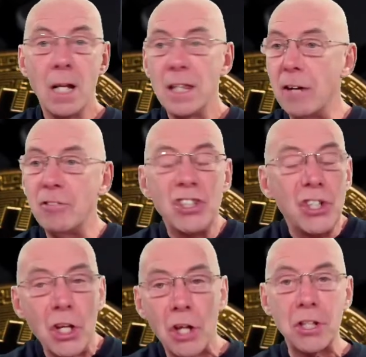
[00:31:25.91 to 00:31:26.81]
There is
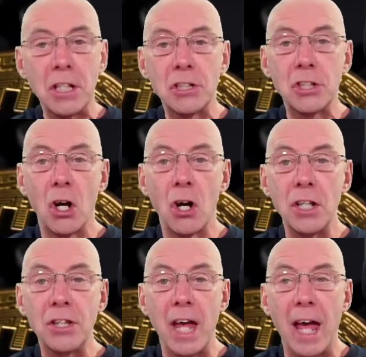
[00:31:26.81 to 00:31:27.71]
nothing to
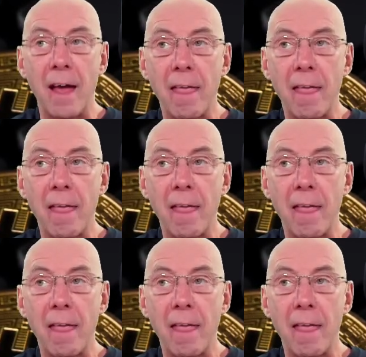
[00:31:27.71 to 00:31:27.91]
hide there.